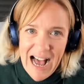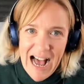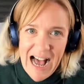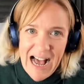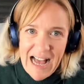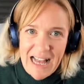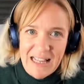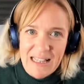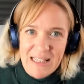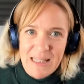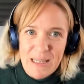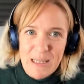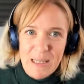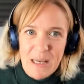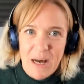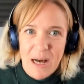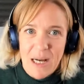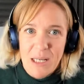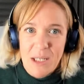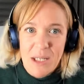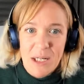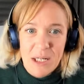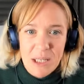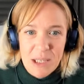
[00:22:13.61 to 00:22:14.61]
and
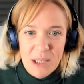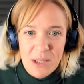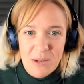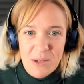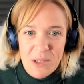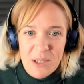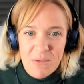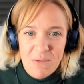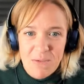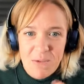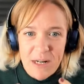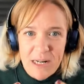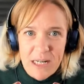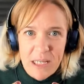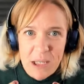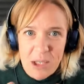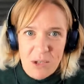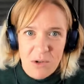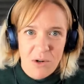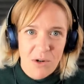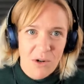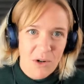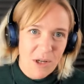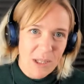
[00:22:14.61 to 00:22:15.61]
I just do some really
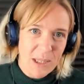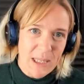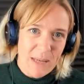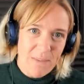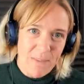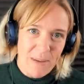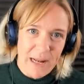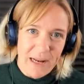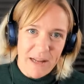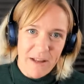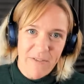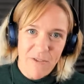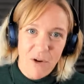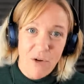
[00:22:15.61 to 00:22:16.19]
strong content planning.